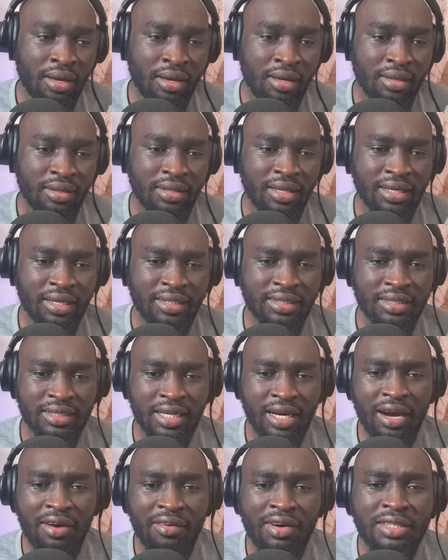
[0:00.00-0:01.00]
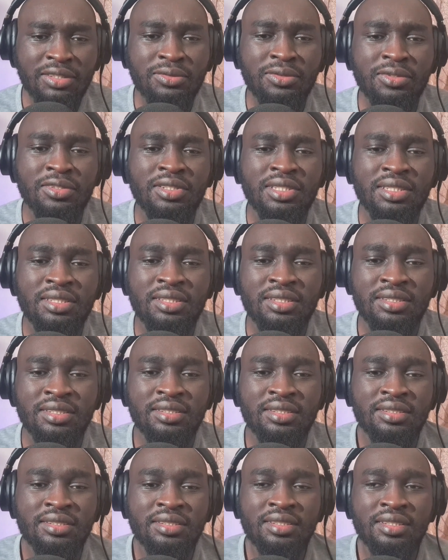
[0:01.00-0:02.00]
that ours was
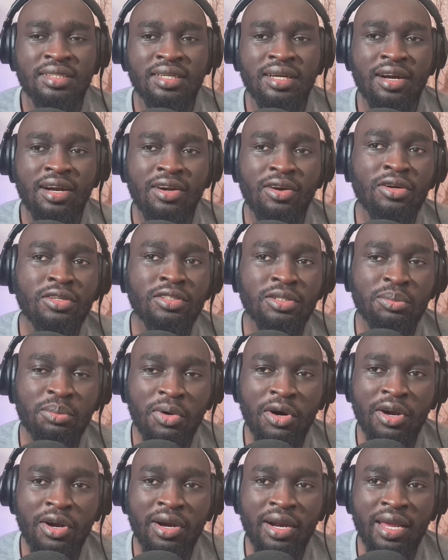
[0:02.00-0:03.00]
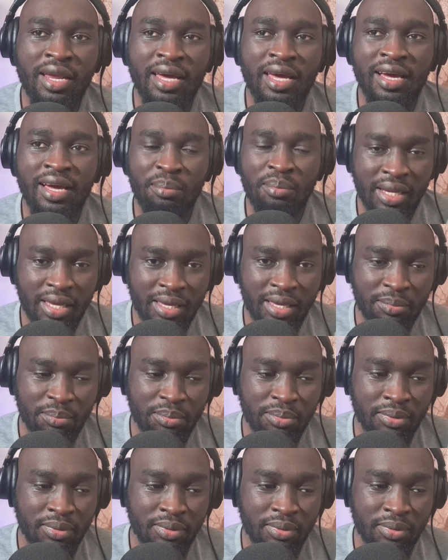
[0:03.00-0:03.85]
looked more like a blip